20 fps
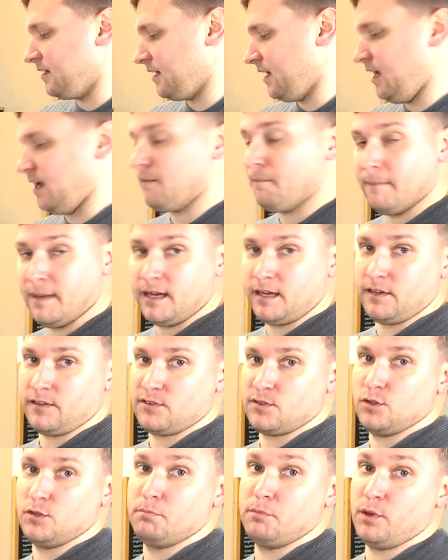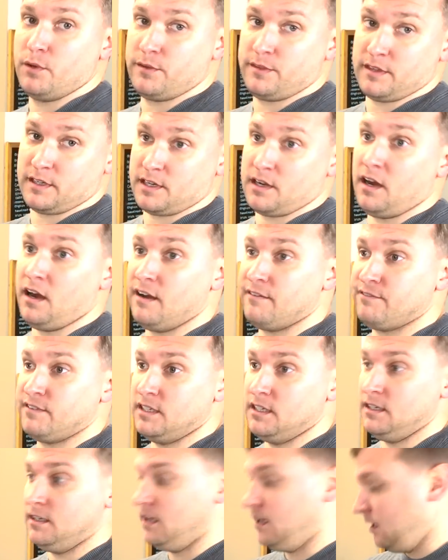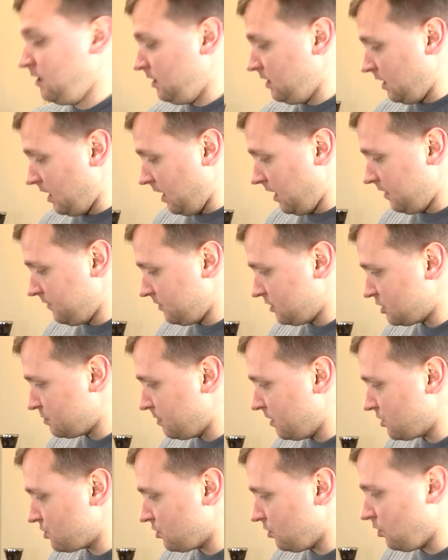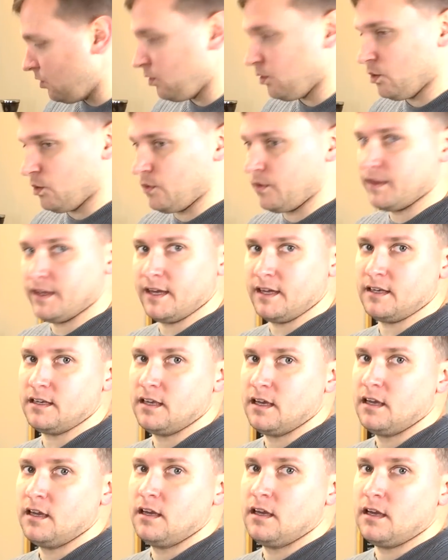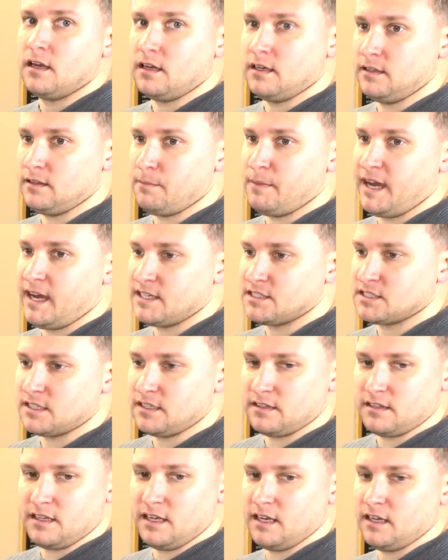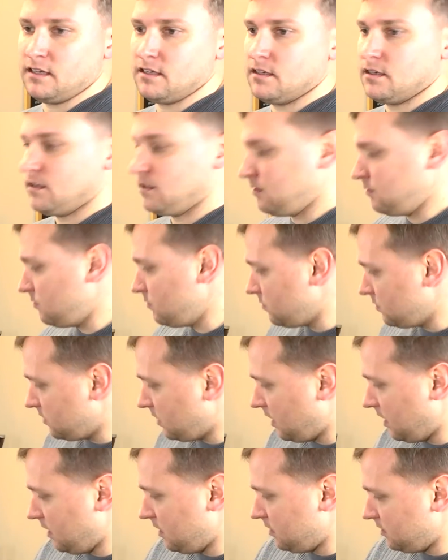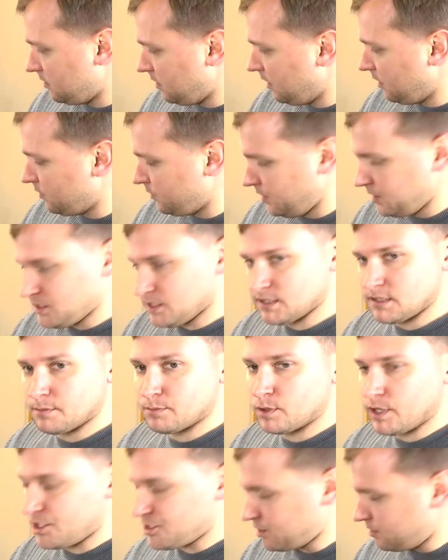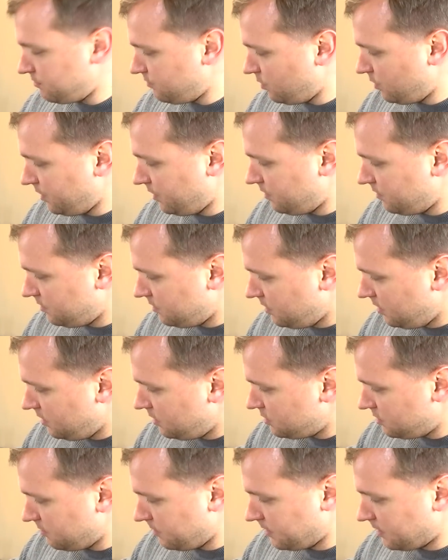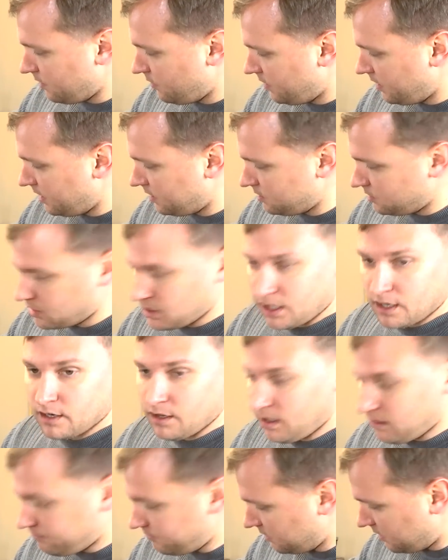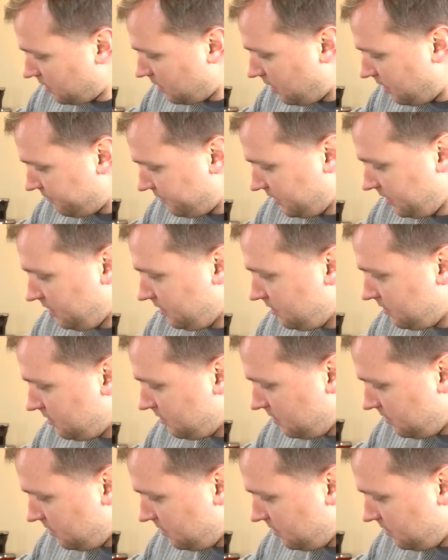It can't make it through both the coffee and the special hole that in the basket that increases the pressure for it. I'm going to go ahead and turn off the coffee.